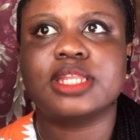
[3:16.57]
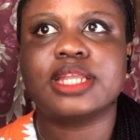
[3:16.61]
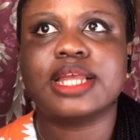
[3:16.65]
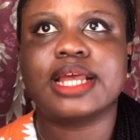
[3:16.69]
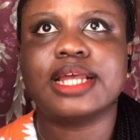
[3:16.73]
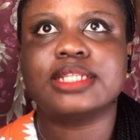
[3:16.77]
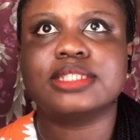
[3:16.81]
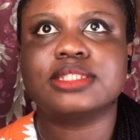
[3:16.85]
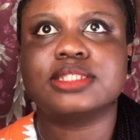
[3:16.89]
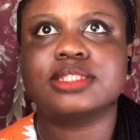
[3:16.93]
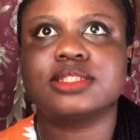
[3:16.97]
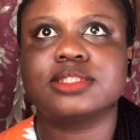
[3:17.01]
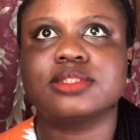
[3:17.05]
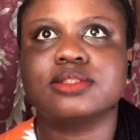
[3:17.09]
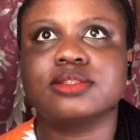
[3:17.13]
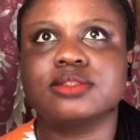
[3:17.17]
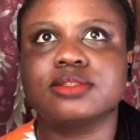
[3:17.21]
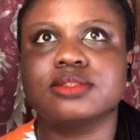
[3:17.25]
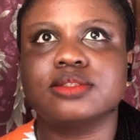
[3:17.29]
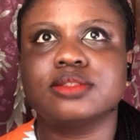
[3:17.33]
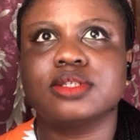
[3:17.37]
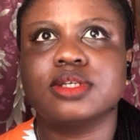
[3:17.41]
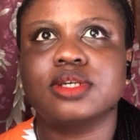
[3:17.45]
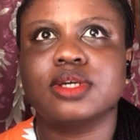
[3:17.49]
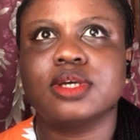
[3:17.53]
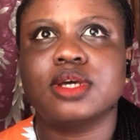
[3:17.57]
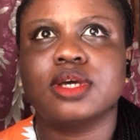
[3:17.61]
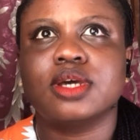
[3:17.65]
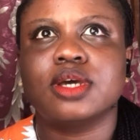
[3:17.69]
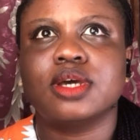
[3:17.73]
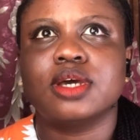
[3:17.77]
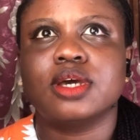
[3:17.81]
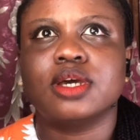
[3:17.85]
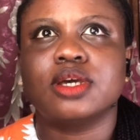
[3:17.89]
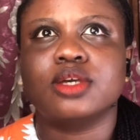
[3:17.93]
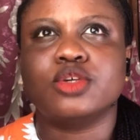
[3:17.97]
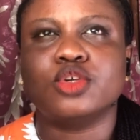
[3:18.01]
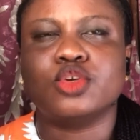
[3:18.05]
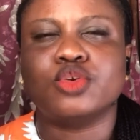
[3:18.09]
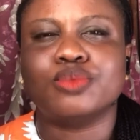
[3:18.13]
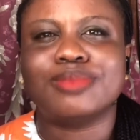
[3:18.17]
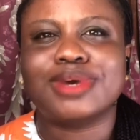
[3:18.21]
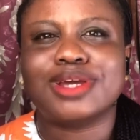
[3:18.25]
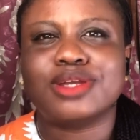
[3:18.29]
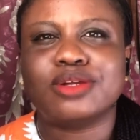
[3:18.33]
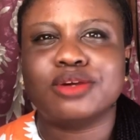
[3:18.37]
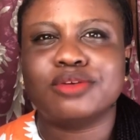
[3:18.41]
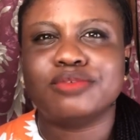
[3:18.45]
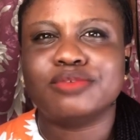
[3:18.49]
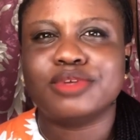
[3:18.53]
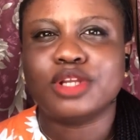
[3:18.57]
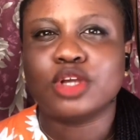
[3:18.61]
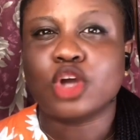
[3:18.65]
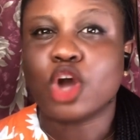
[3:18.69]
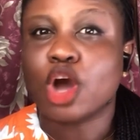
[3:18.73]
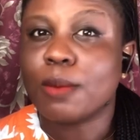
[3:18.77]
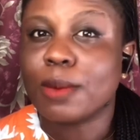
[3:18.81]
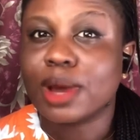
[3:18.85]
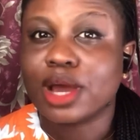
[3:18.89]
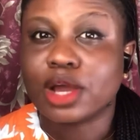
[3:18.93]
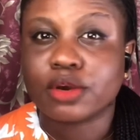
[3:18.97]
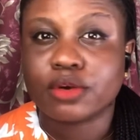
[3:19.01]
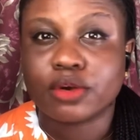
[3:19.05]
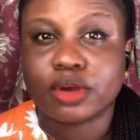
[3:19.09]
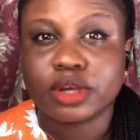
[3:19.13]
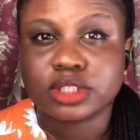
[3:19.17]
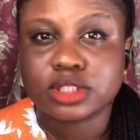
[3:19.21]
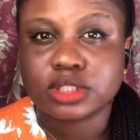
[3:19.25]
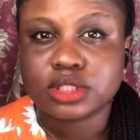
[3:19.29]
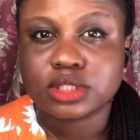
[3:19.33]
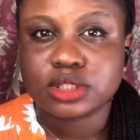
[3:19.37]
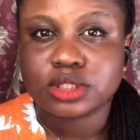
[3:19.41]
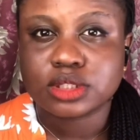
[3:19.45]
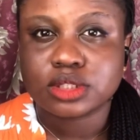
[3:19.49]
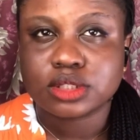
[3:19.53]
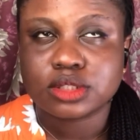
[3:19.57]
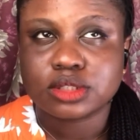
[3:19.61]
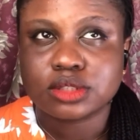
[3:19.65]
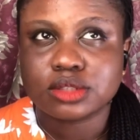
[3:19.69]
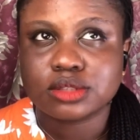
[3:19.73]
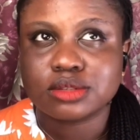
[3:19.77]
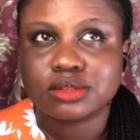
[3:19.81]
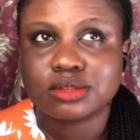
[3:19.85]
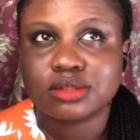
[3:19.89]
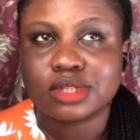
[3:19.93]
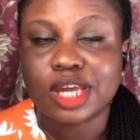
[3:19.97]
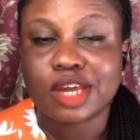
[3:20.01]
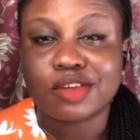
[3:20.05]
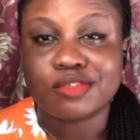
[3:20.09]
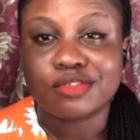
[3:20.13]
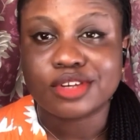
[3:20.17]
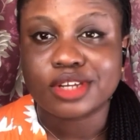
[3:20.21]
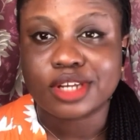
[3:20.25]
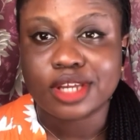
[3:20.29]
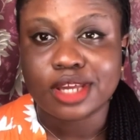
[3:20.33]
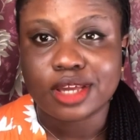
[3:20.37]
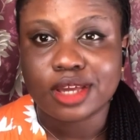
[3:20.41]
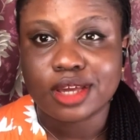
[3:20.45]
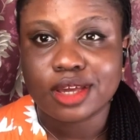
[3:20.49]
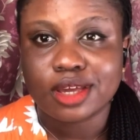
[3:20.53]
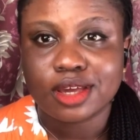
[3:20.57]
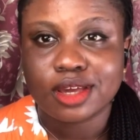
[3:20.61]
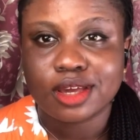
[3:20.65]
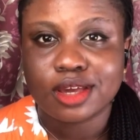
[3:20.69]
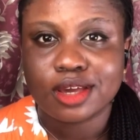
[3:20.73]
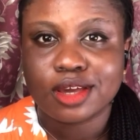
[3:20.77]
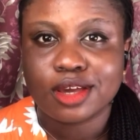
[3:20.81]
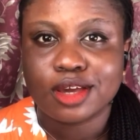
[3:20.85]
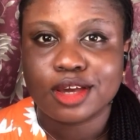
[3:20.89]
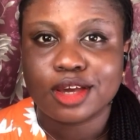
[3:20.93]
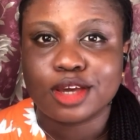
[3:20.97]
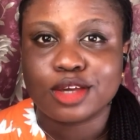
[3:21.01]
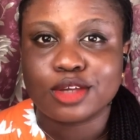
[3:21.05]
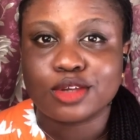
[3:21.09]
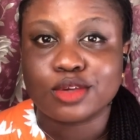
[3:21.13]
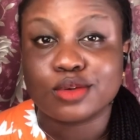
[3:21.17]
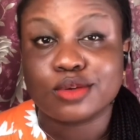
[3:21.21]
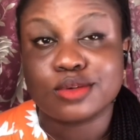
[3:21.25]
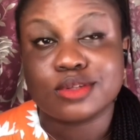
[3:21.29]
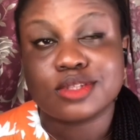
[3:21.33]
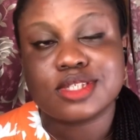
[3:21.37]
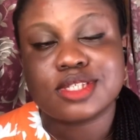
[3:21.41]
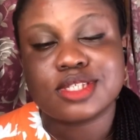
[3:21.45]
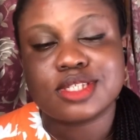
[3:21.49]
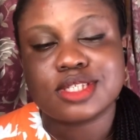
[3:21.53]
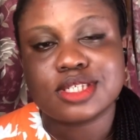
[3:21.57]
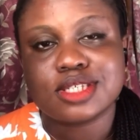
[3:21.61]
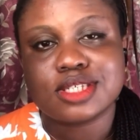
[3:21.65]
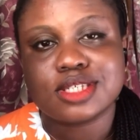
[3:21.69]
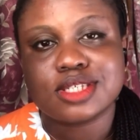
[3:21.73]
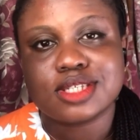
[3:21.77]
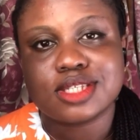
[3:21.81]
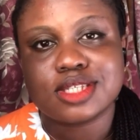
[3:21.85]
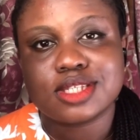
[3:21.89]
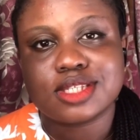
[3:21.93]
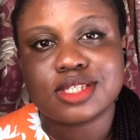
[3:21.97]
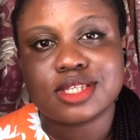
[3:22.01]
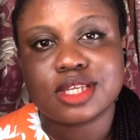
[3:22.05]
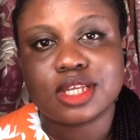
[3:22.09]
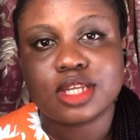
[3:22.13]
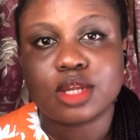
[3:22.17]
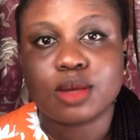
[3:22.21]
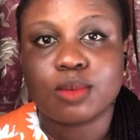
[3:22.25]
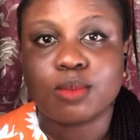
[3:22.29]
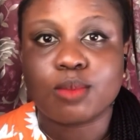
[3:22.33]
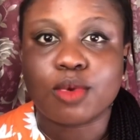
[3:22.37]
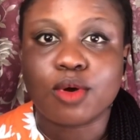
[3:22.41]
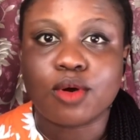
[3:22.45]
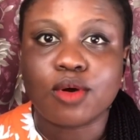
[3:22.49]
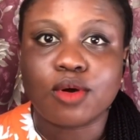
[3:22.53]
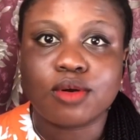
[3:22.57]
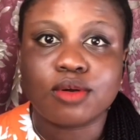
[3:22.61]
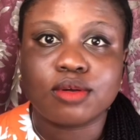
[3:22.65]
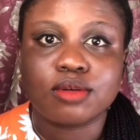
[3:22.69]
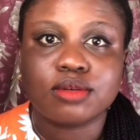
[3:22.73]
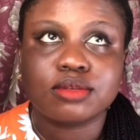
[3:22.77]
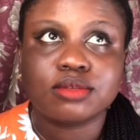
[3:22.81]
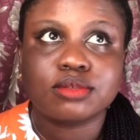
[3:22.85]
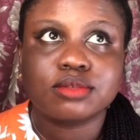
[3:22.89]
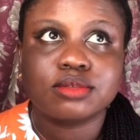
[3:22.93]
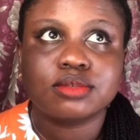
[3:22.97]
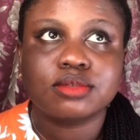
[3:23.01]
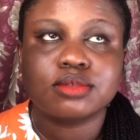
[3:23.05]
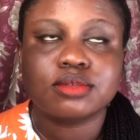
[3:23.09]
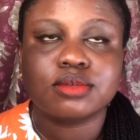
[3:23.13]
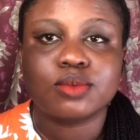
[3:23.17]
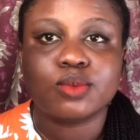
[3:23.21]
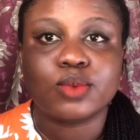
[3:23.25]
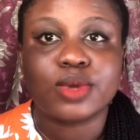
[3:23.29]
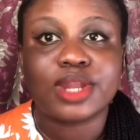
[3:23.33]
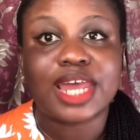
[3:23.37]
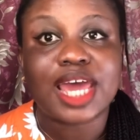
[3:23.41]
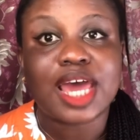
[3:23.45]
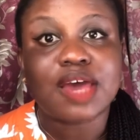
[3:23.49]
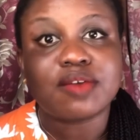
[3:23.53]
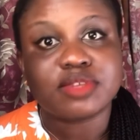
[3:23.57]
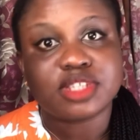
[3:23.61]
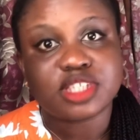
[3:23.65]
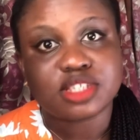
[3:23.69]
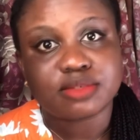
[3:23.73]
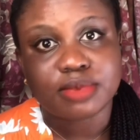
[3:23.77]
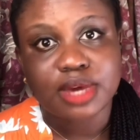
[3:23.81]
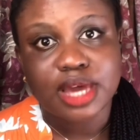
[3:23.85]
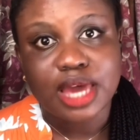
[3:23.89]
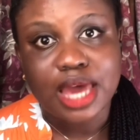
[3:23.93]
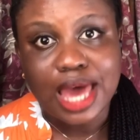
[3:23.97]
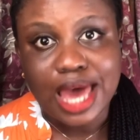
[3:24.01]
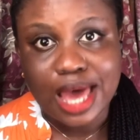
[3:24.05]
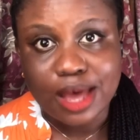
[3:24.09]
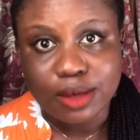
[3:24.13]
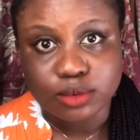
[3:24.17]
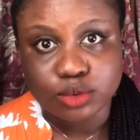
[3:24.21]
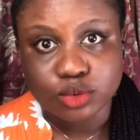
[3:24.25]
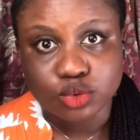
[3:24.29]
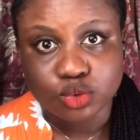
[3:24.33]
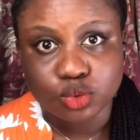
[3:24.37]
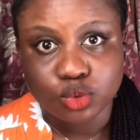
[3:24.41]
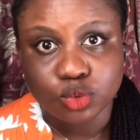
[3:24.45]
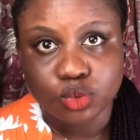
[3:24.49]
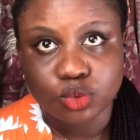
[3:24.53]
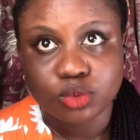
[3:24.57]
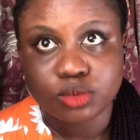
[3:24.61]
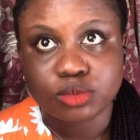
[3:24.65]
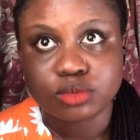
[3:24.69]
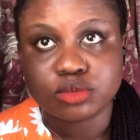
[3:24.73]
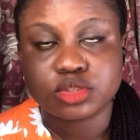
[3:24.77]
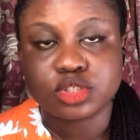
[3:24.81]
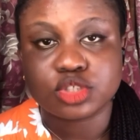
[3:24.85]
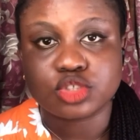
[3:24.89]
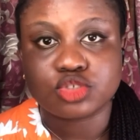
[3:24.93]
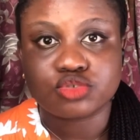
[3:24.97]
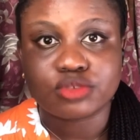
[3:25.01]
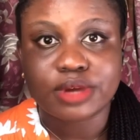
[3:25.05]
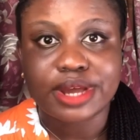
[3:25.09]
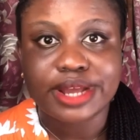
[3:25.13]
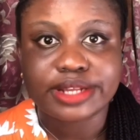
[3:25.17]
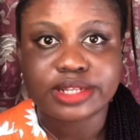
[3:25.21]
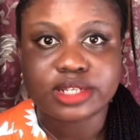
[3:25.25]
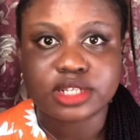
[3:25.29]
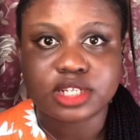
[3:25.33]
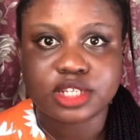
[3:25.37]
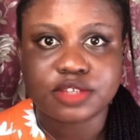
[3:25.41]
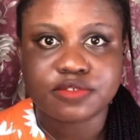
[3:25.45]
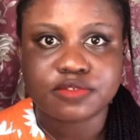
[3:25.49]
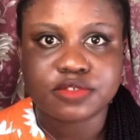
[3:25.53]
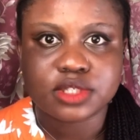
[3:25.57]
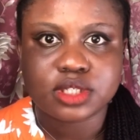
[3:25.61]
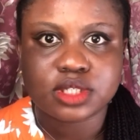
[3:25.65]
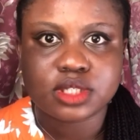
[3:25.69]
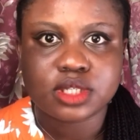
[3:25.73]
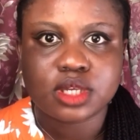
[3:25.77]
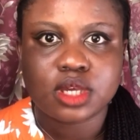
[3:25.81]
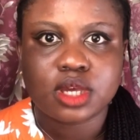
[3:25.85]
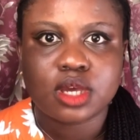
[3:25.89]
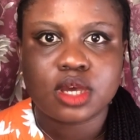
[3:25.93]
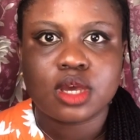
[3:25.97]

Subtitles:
that you might not really come across every day. You could see it in a mall. Well, I have it in my house though, the dried leaves.